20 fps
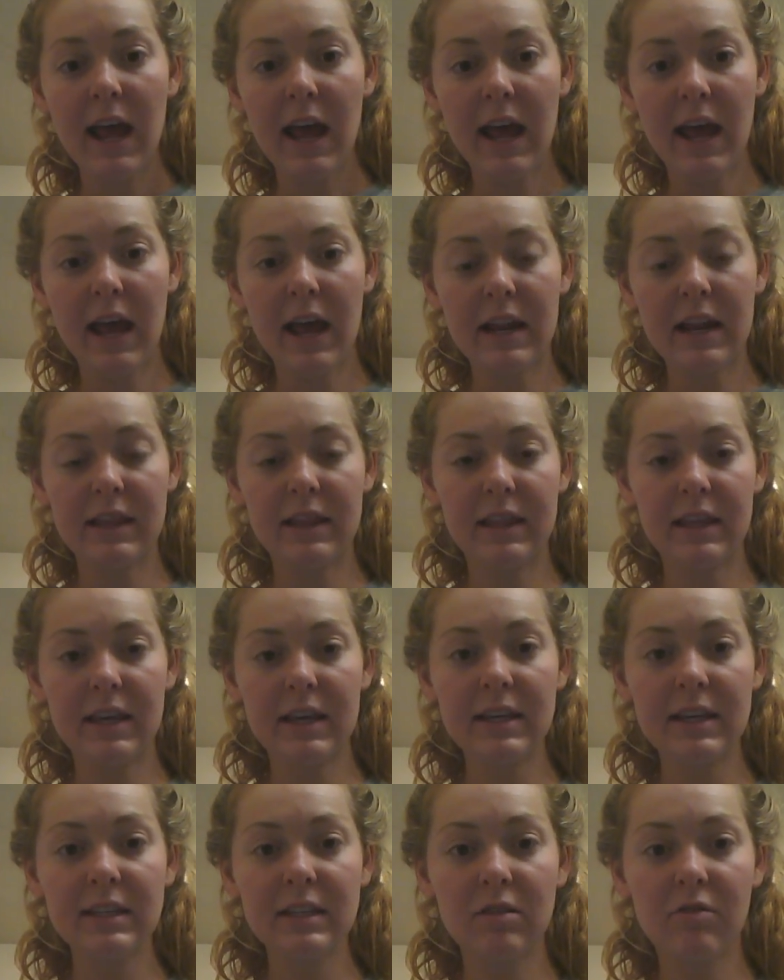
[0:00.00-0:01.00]
And
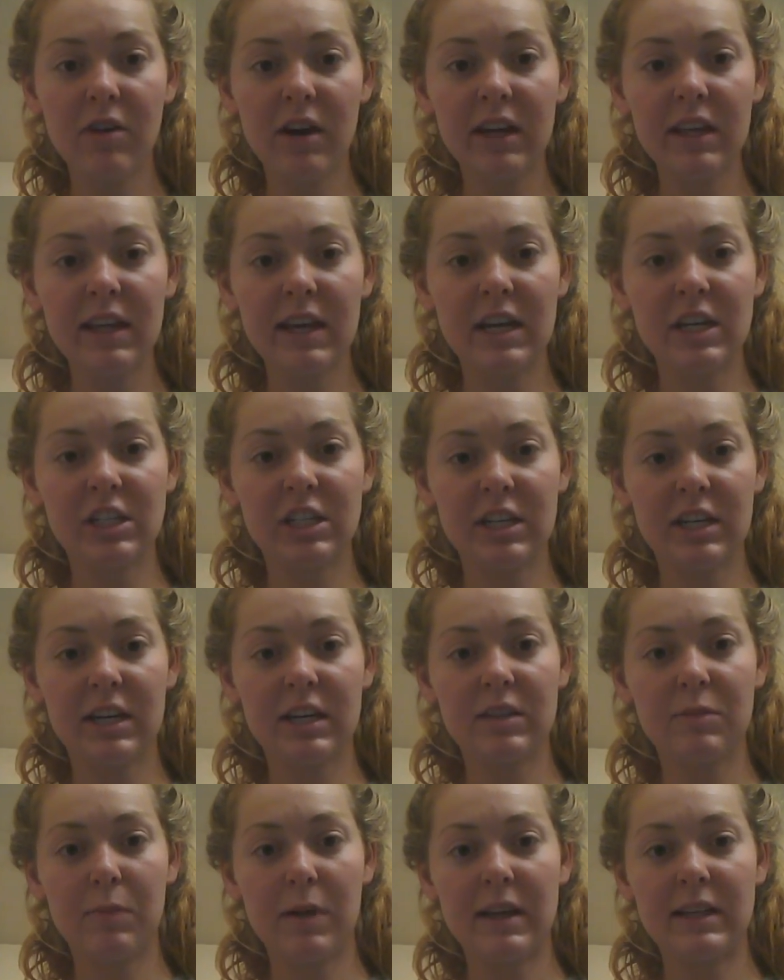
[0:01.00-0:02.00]
this
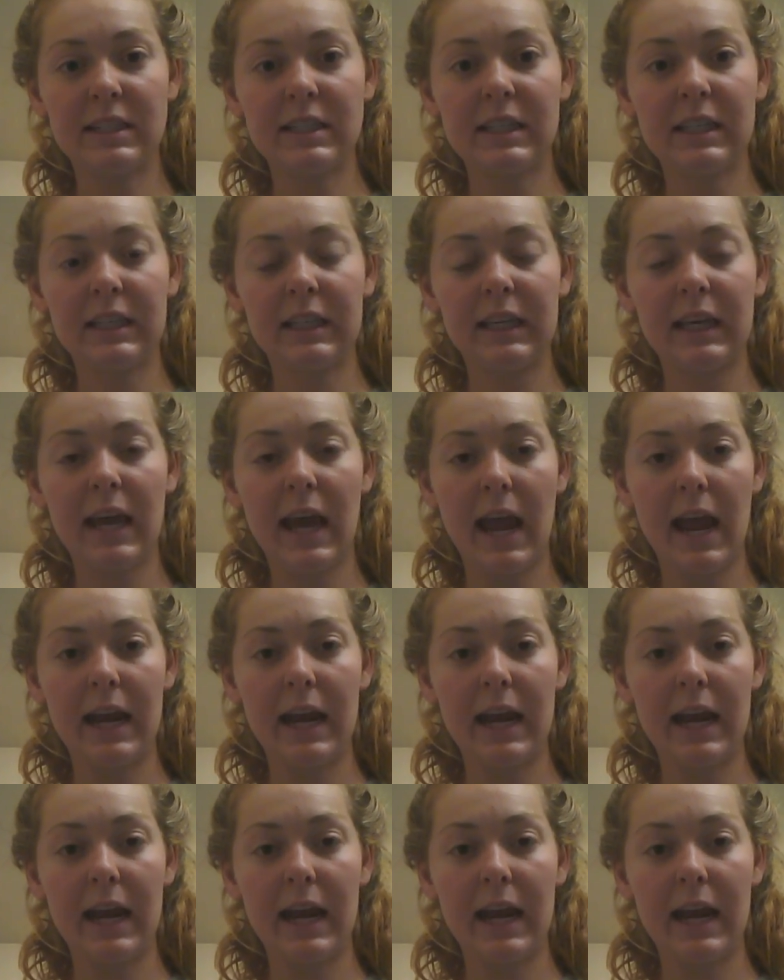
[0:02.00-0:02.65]
regulation is basically